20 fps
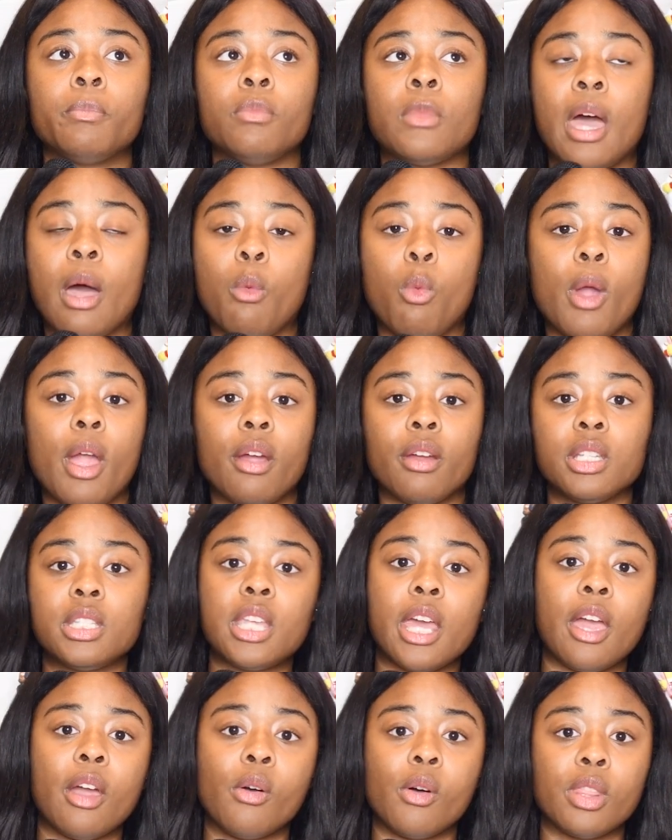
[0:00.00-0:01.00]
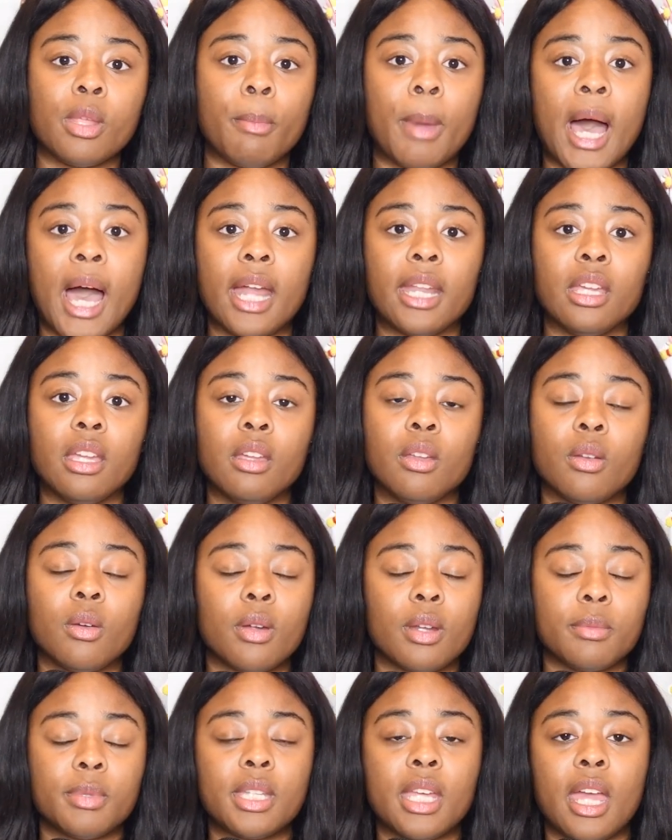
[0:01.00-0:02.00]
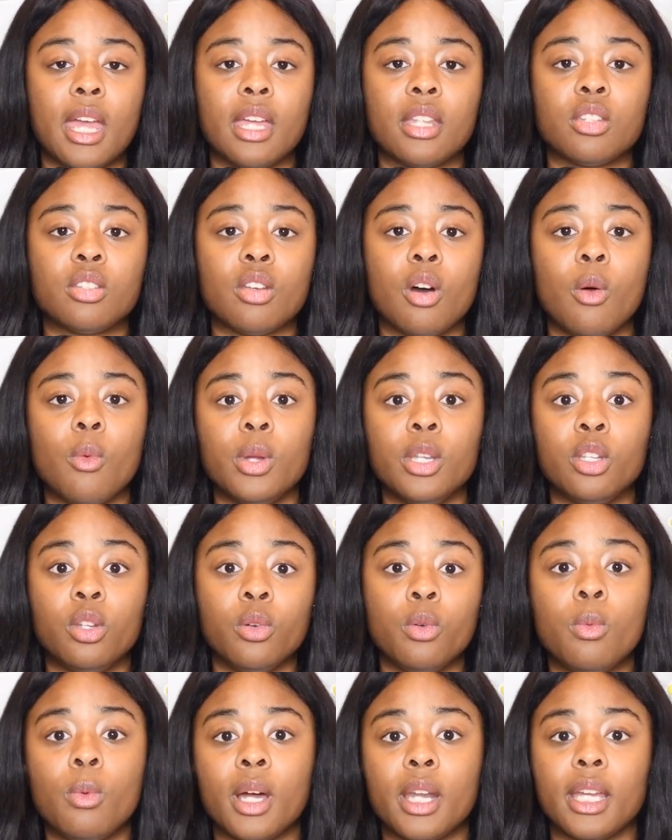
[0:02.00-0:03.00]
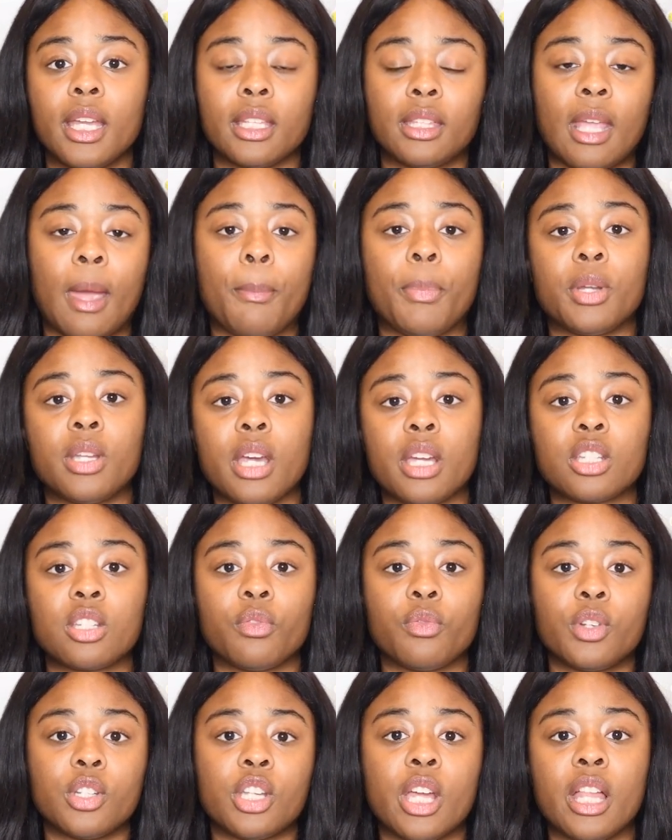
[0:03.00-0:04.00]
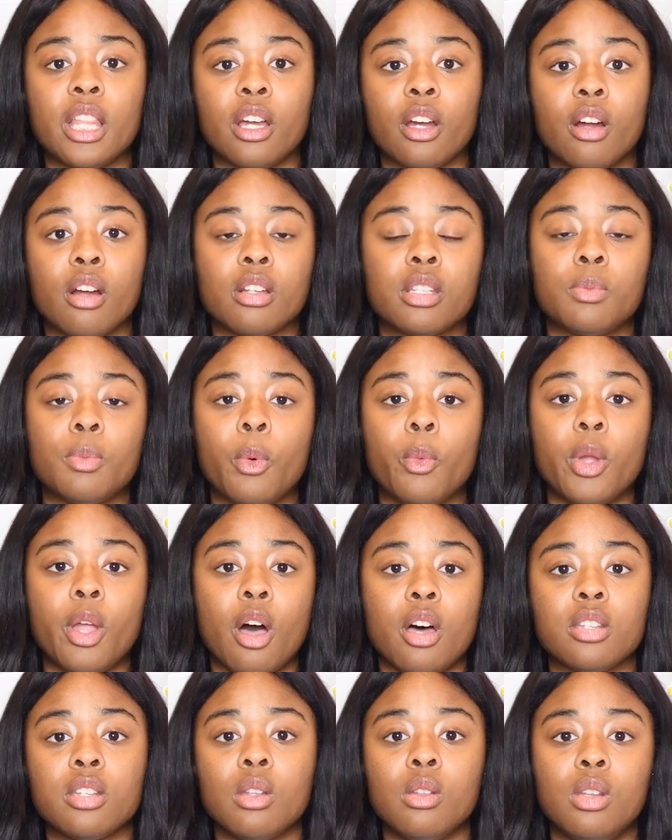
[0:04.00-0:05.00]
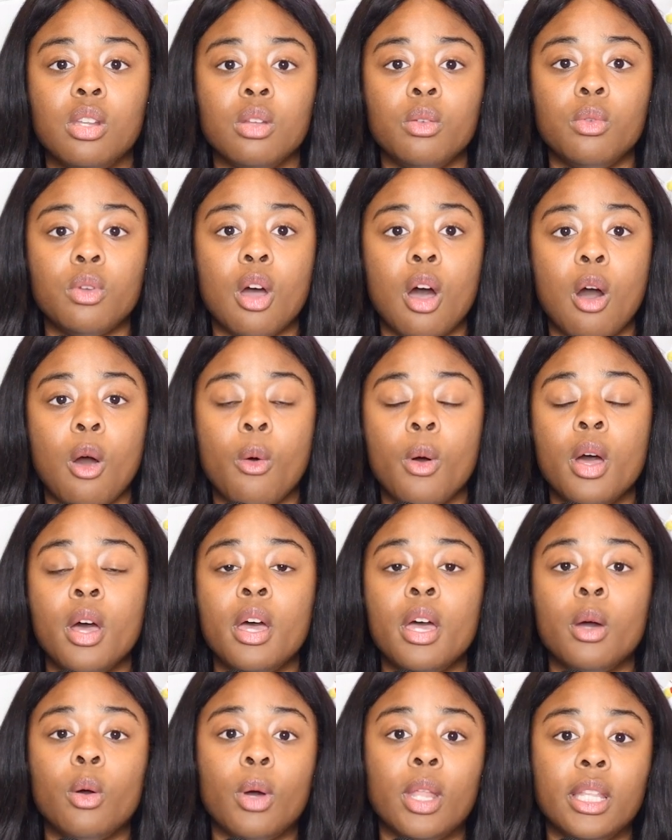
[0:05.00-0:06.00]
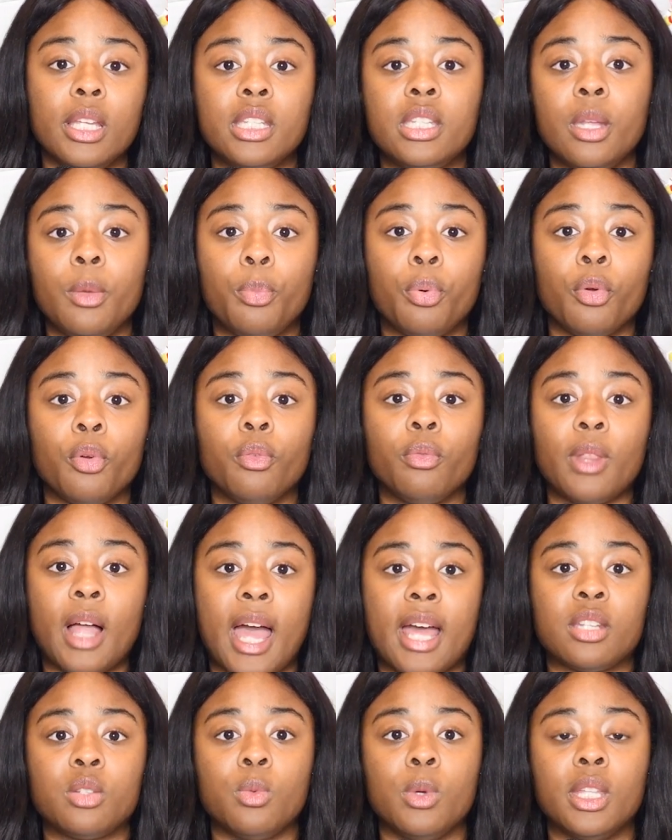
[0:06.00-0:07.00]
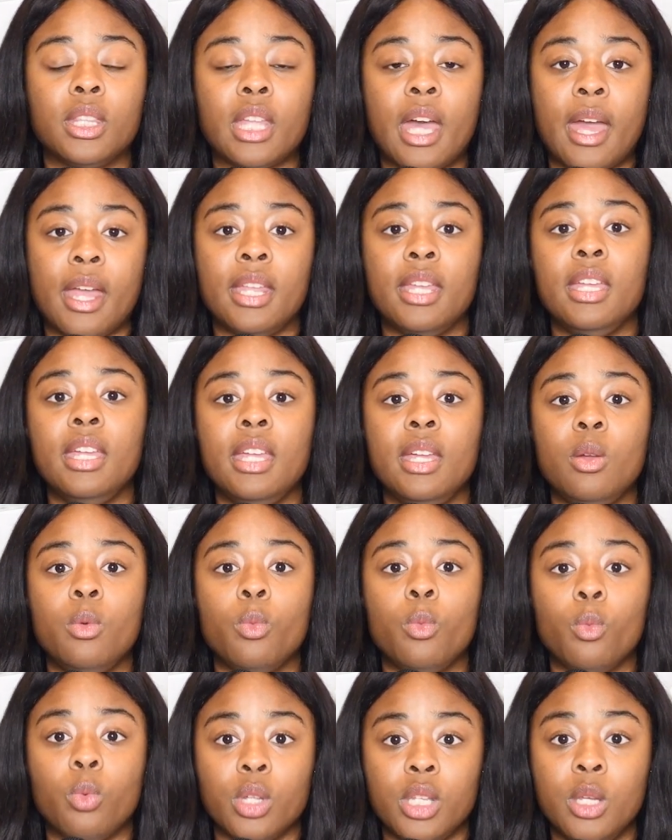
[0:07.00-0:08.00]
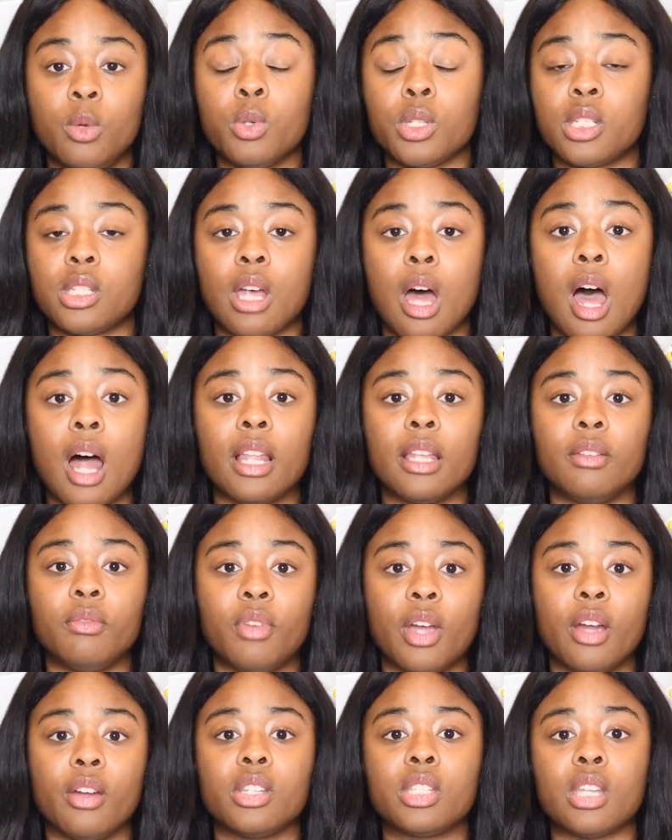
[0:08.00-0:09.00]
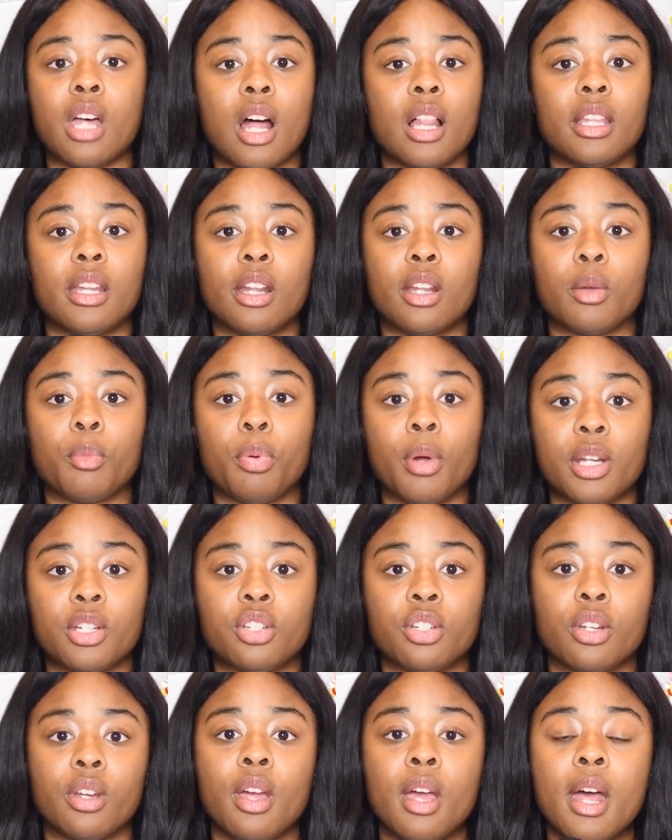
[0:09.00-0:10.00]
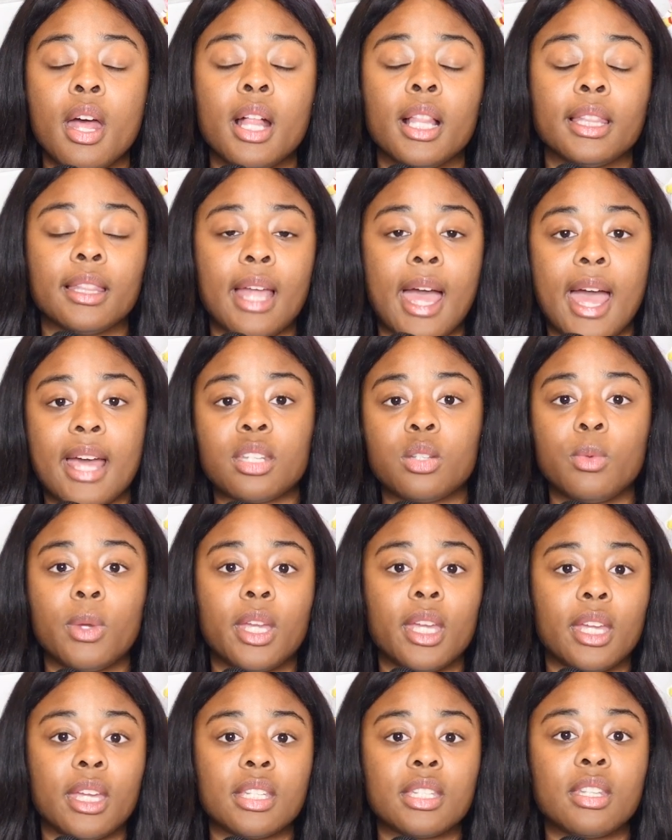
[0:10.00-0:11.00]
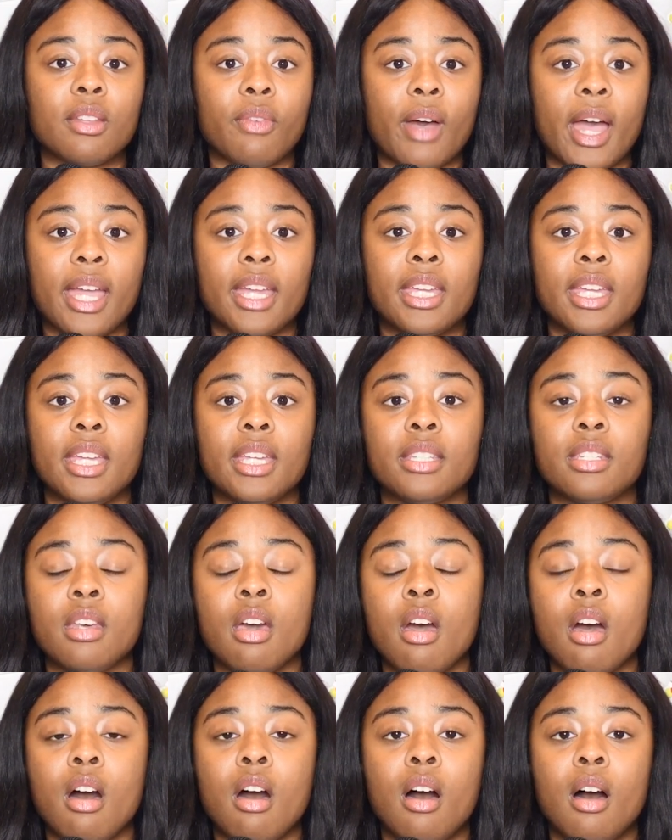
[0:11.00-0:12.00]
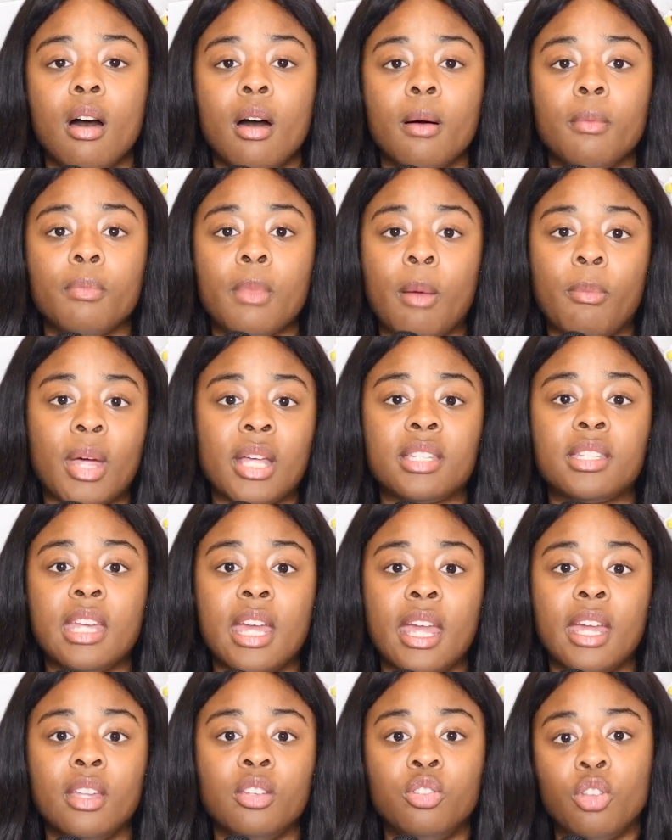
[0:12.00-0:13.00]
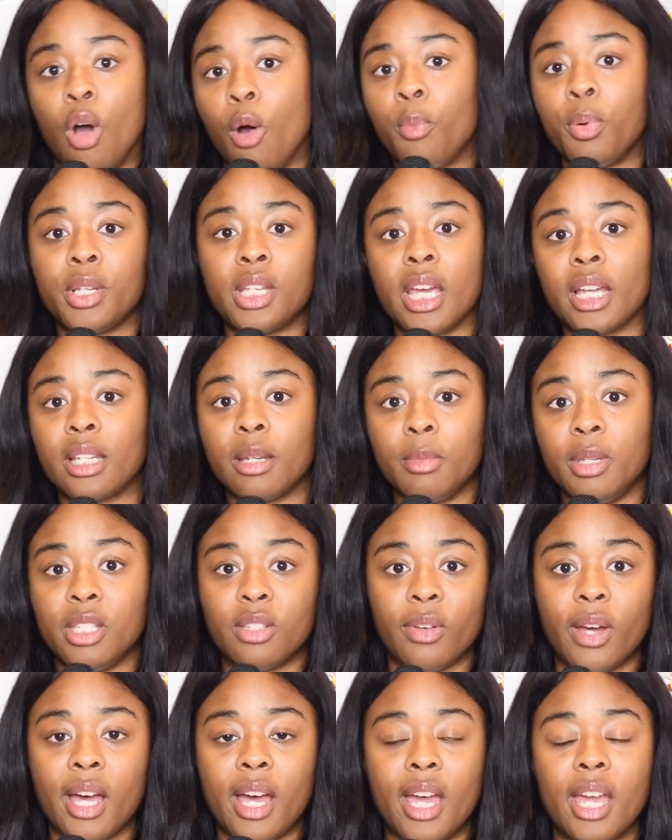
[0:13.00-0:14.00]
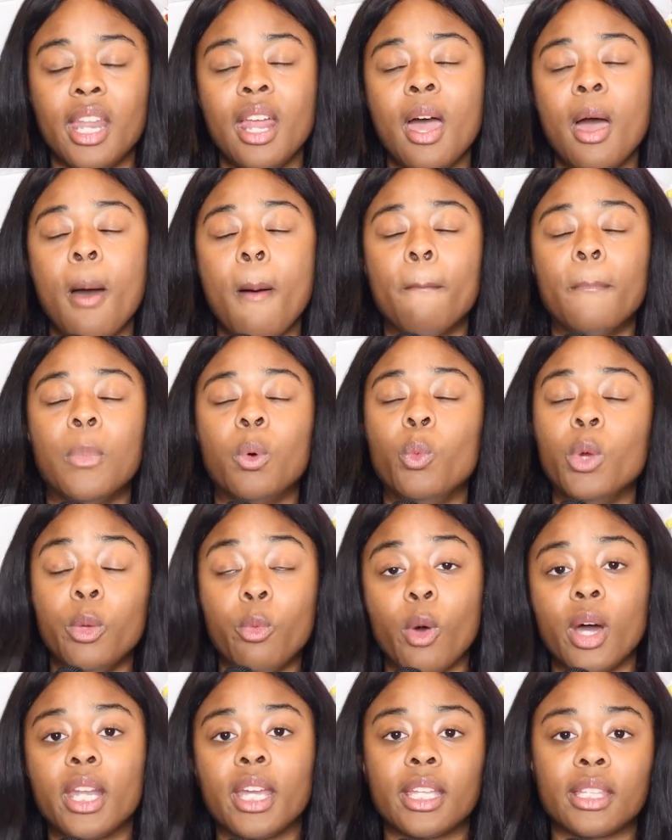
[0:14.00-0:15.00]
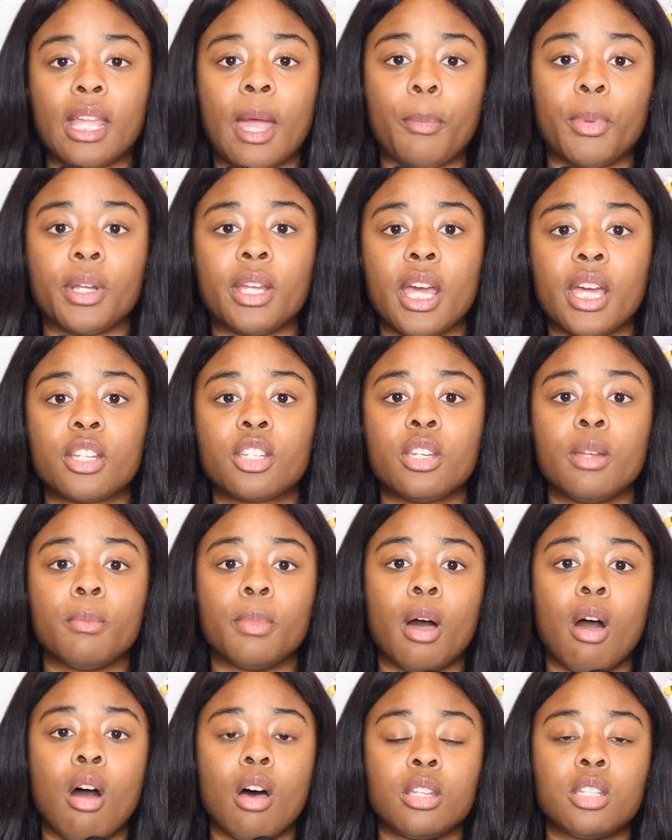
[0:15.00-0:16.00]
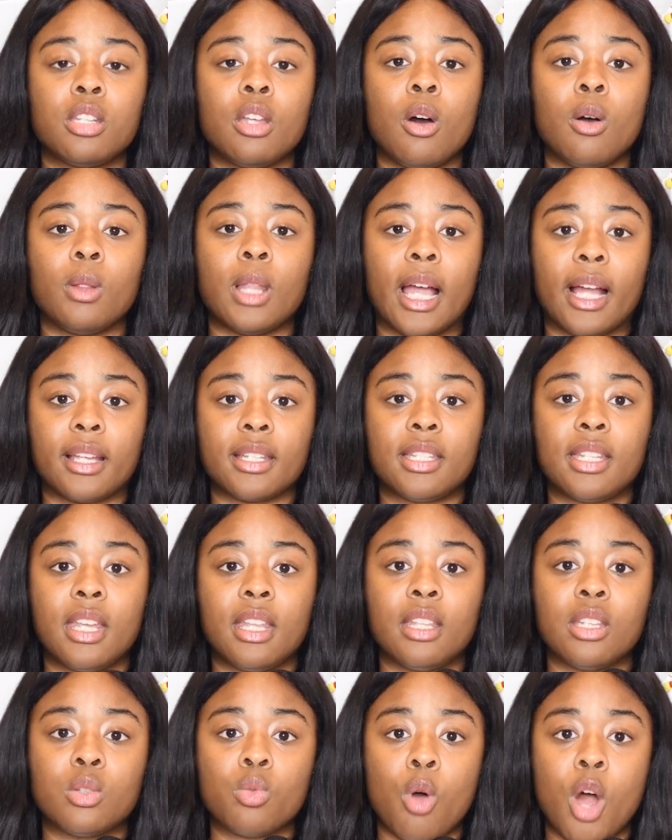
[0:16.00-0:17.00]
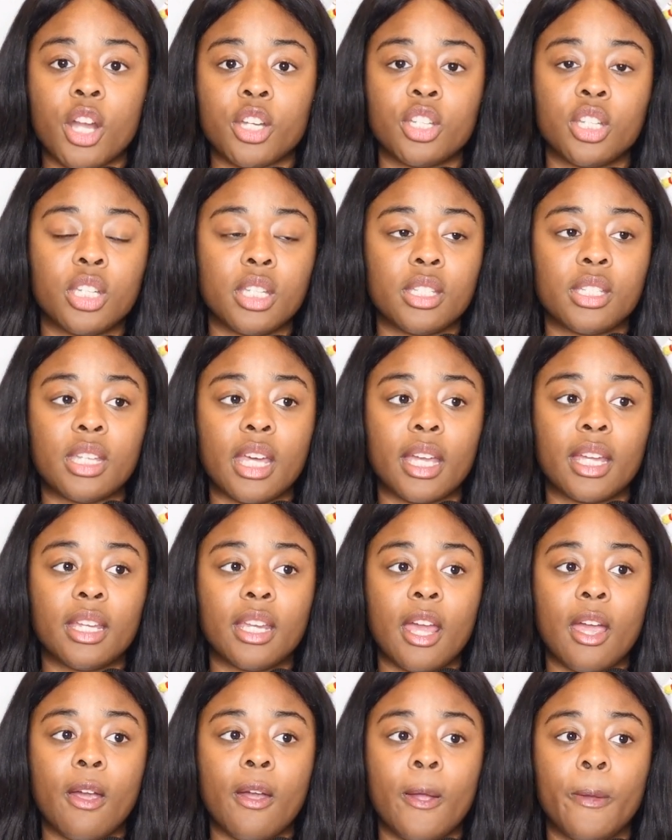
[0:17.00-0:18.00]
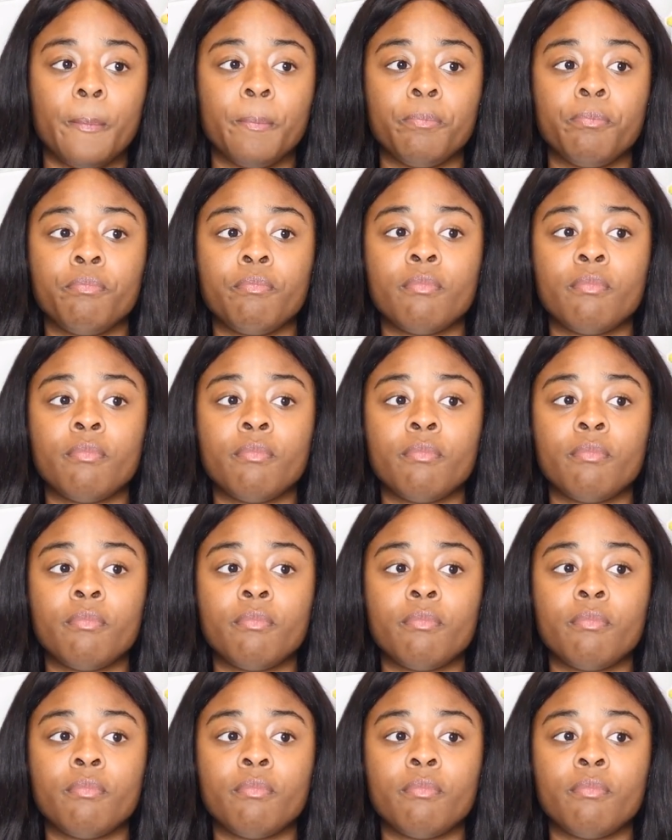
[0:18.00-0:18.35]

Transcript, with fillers: that wear and tear on the body. You know what I'm saying? So we do want to get that protection for Jalen Hurts, but we also do know, at least he proved last week that he he was solid, very solid under pressure last week against the Vikings. Um, I'm not saying don't protect him; he's fine. We want to get that protection, but also, like I said, this Washington secondary.